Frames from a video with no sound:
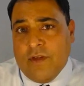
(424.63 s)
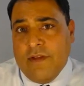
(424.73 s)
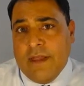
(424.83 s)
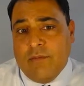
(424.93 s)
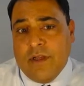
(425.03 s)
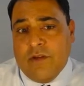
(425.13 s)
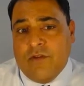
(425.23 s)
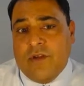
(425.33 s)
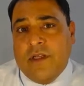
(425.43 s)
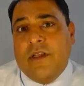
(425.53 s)
have had brain
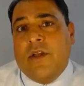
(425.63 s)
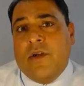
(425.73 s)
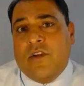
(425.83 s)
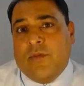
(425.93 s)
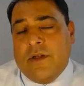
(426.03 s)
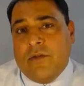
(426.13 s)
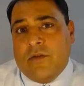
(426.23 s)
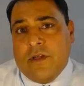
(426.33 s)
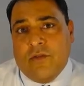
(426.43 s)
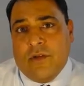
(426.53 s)
injury or spinal
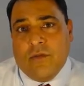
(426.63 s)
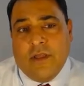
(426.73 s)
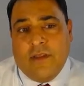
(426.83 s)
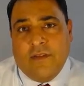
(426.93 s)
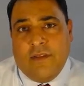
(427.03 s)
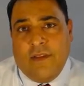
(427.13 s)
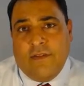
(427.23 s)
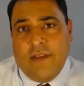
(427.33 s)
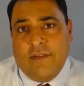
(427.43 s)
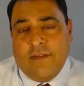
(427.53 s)
cord injury, one of the things that they
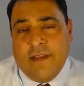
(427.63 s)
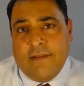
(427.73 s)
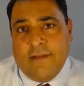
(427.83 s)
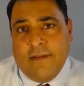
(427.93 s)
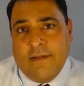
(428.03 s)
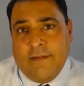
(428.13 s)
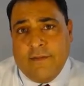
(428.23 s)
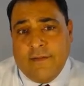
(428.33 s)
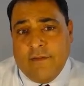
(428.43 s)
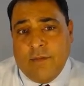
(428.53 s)
say is that
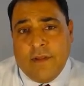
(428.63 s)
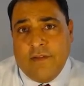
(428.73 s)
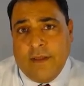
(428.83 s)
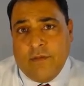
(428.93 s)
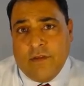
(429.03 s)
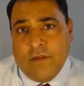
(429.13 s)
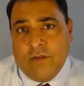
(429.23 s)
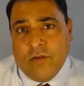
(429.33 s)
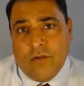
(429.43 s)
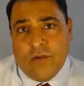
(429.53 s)
they've never been the same since the
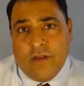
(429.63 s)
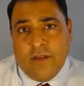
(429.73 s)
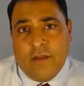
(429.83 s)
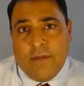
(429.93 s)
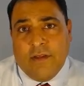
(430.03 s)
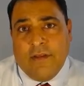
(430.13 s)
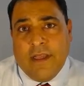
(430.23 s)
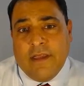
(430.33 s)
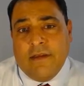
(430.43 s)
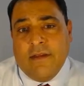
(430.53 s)
surgery. They may have
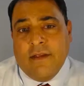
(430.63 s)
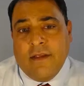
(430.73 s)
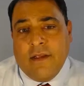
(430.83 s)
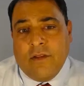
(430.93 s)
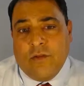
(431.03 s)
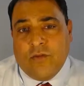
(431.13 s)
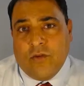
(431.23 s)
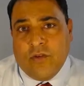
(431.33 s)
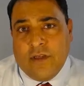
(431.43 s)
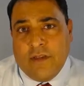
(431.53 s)
had the
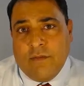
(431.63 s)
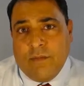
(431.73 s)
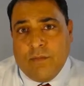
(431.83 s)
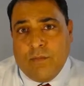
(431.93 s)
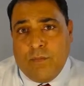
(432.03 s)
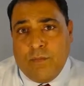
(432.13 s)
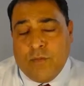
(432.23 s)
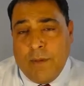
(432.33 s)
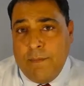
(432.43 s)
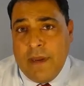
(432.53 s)
surgery give them
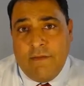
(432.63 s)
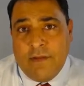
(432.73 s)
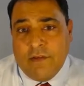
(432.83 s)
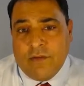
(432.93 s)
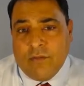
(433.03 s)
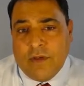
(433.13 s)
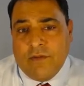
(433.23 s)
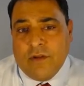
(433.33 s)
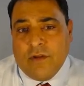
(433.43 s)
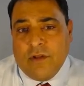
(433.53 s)
great benefits for
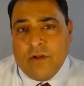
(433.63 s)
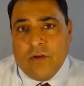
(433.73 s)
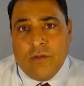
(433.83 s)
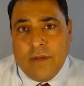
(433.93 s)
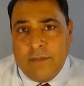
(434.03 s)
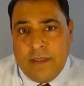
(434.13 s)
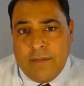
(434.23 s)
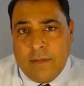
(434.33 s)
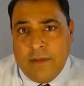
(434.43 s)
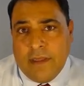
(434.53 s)
whatever the occur may be.
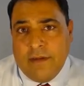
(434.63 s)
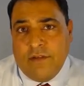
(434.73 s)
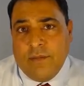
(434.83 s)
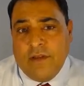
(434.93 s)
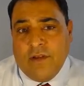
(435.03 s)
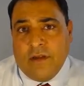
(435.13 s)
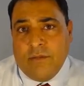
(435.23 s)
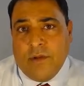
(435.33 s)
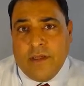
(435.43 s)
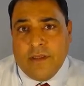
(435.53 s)
Maybe they had a
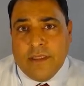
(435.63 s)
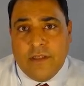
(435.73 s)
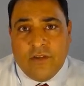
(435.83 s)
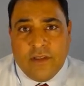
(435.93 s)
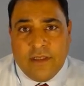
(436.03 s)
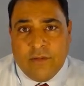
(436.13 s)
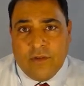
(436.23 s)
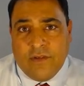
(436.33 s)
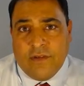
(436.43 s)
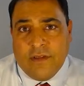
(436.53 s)
space-occupying lesion that
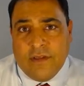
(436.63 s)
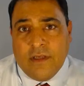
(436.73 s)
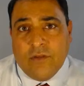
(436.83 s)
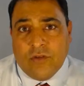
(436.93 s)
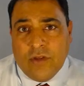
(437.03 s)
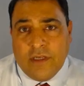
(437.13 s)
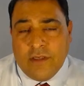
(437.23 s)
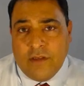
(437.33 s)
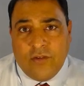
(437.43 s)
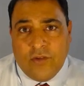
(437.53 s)
was infiltrating a
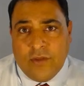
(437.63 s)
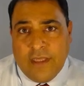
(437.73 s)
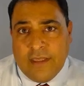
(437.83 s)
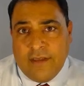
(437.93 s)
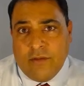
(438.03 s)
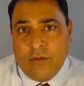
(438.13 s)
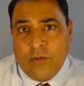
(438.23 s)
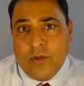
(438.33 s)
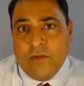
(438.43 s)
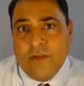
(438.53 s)
tissue and they had to get
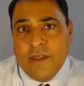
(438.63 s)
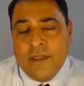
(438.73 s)
removed.